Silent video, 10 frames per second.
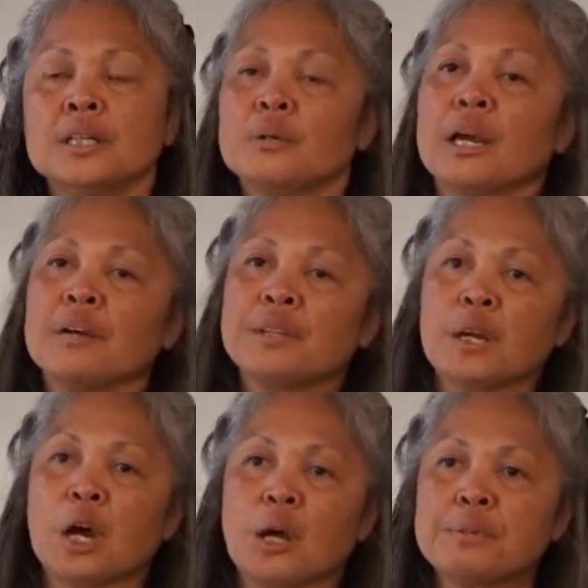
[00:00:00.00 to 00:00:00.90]
you have
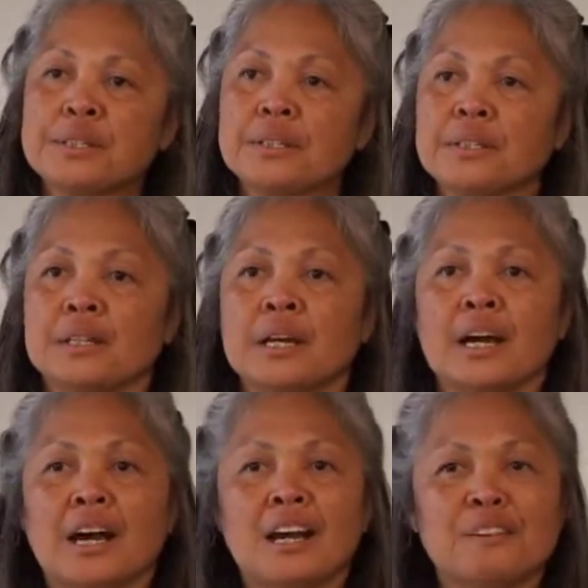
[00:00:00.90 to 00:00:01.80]
the option
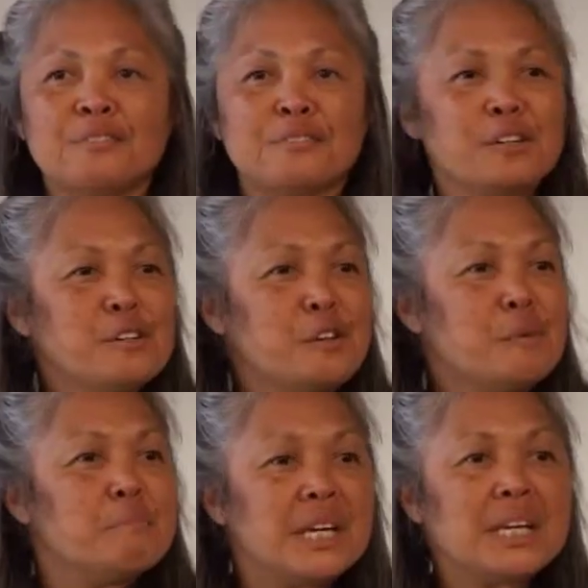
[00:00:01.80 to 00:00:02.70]
of
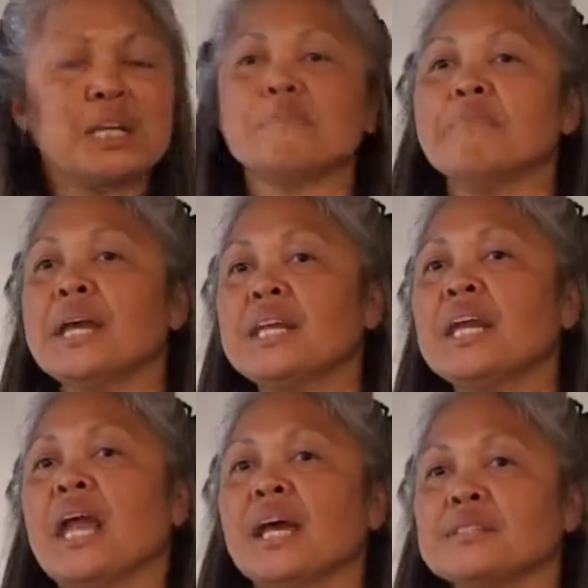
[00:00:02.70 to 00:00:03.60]
meeting
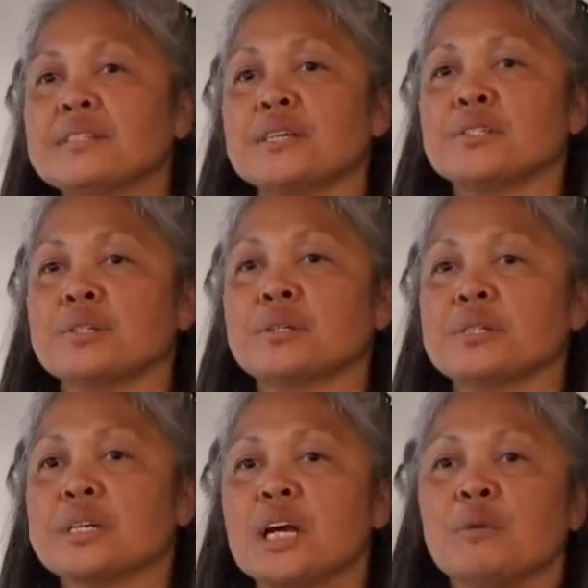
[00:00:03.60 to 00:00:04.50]
many ancestors